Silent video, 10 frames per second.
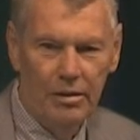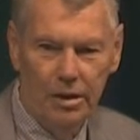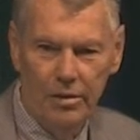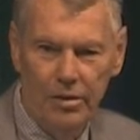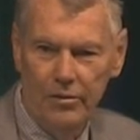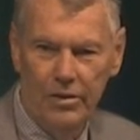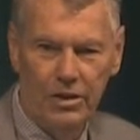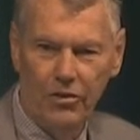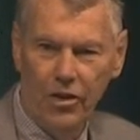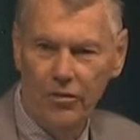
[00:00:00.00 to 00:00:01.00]
to, to
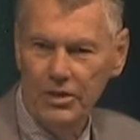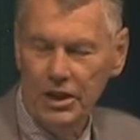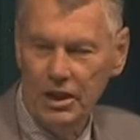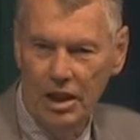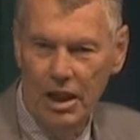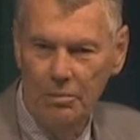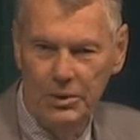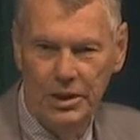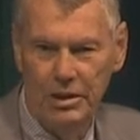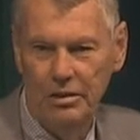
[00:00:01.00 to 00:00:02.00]
service
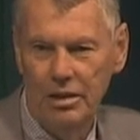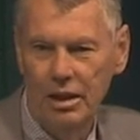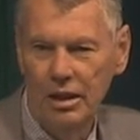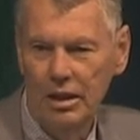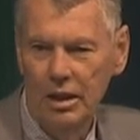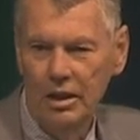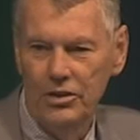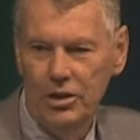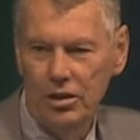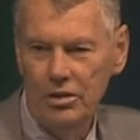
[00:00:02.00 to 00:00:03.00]
clubs and
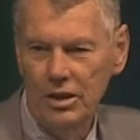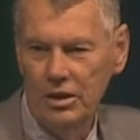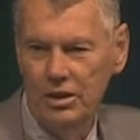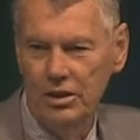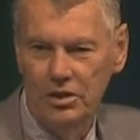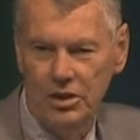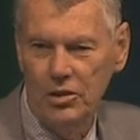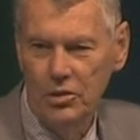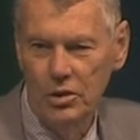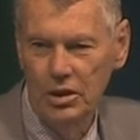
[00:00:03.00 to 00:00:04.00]
churches and
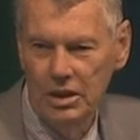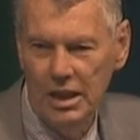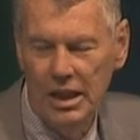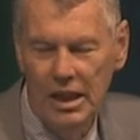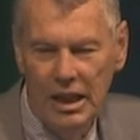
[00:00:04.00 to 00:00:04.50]
schools.